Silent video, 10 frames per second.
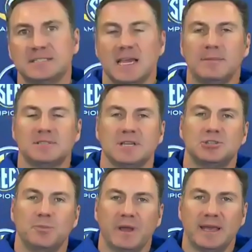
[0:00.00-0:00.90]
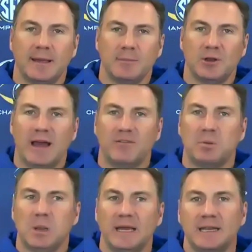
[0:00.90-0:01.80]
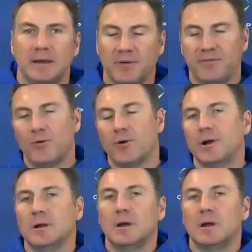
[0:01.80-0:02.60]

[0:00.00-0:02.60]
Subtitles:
game is such a big game. You know, haven't played in it before.